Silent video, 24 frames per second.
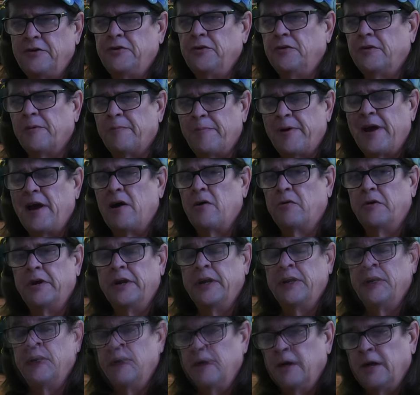do the
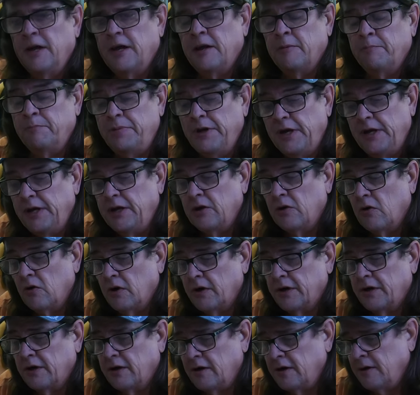pounding and beating
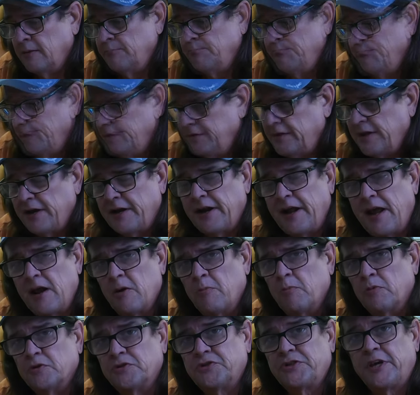on dead
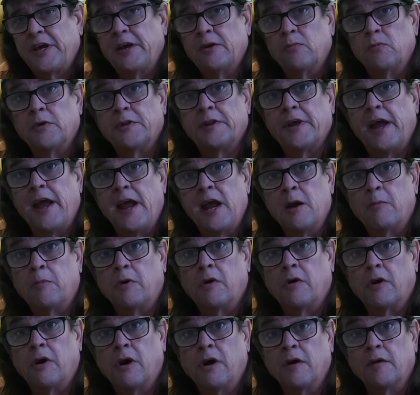animal skin with a
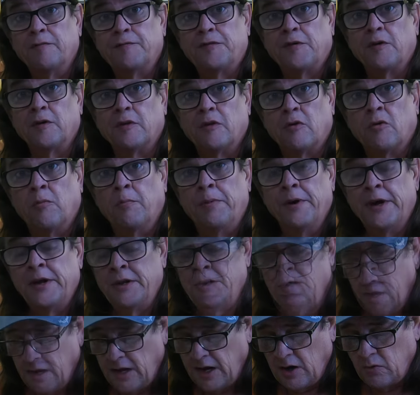hammer for a little
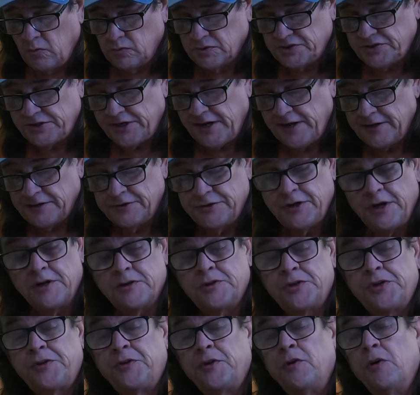bit. I will stay in
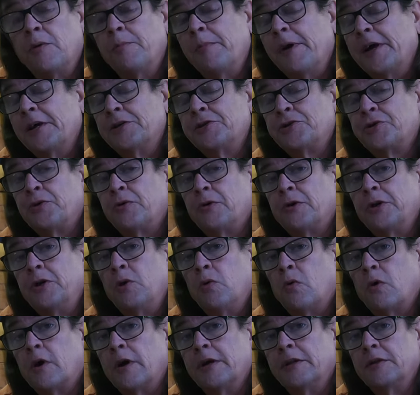touch with you and make sure
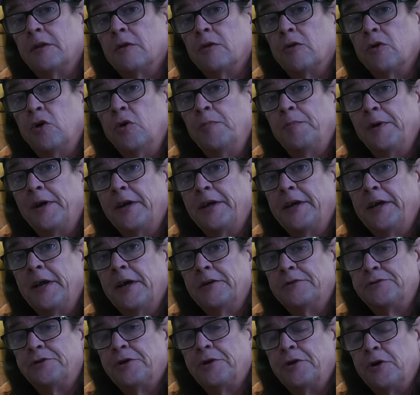you are in the loop and
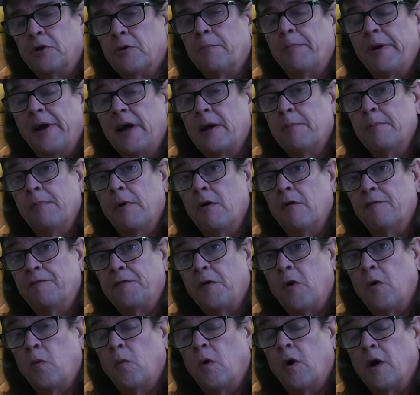get you your bad
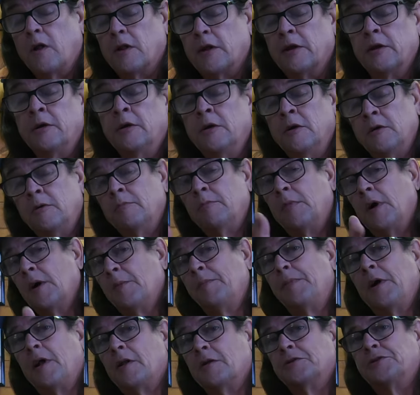mofo wallet. My
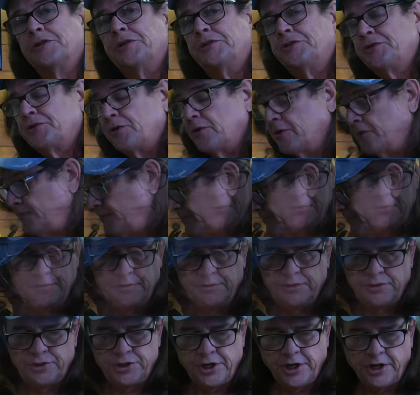apologies, sir.
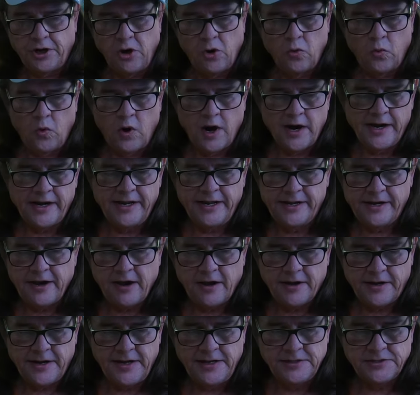Chico Whitey
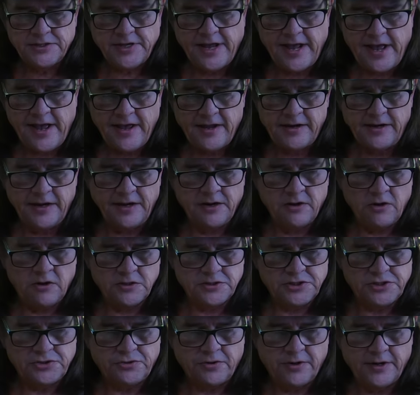got his hat in
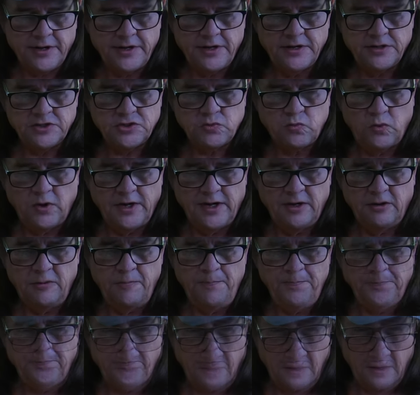Australia as
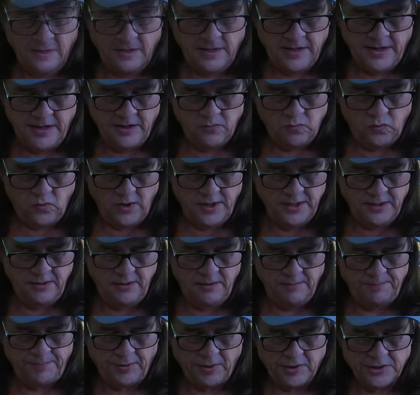well. I had
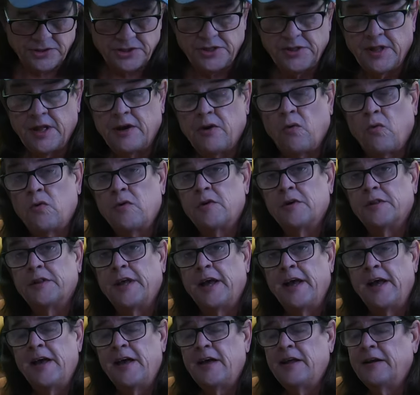one person that ordered
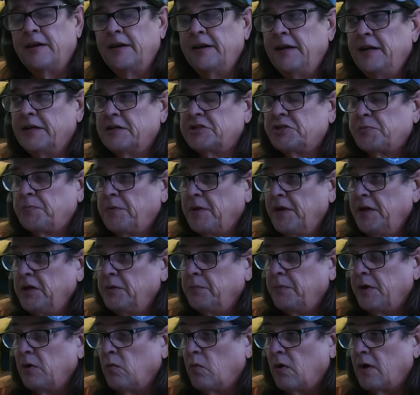the hat, and he explained
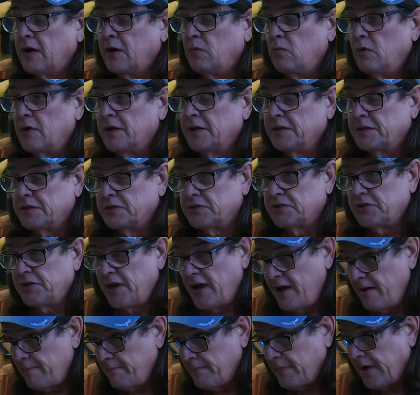to me why he wanted the
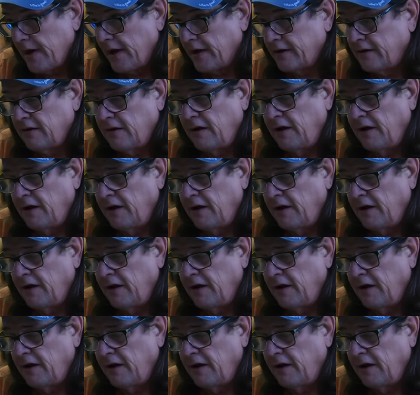snapback.